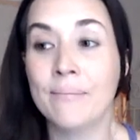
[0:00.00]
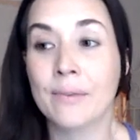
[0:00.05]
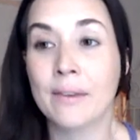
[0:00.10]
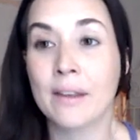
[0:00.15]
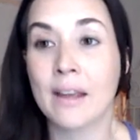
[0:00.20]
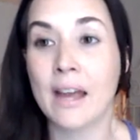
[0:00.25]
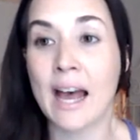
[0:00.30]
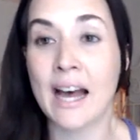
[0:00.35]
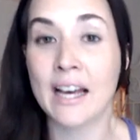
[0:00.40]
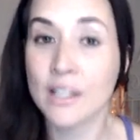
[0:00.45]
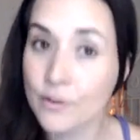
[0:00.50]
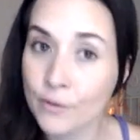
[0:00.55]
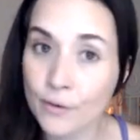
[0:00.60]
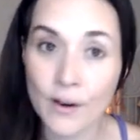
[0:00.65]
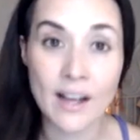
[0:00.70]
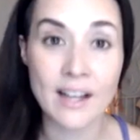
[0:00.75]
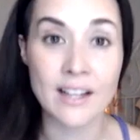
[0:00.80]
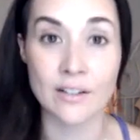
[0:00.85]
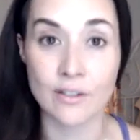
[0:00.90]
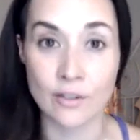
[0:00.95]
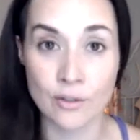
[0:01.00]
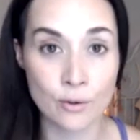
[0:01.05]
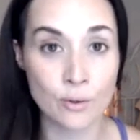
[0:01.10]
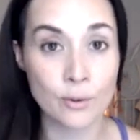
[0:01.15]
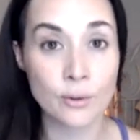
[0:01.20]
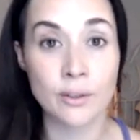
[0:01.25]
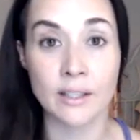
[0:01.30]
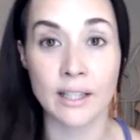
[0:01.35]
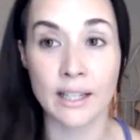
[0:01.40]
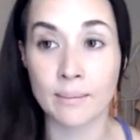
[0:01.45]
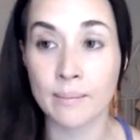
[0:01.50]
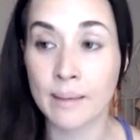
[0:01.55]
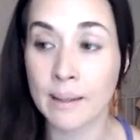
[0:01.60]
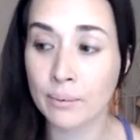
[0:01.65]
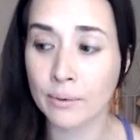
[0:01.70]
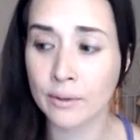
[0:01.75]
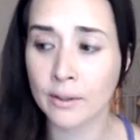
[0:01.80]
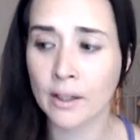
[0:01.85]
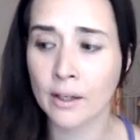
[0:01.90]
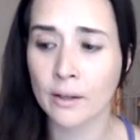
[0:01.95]
as friends, truly.
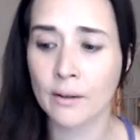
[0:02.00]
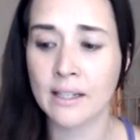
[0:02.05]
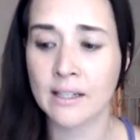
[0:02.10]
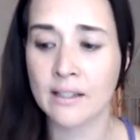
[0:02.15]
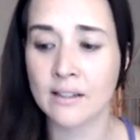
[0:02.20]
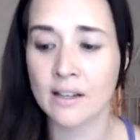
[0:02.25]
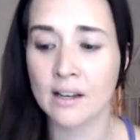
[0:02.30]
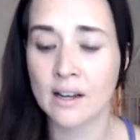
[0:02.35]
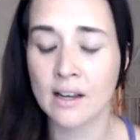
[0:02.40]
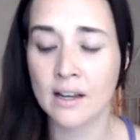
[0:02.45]
People are always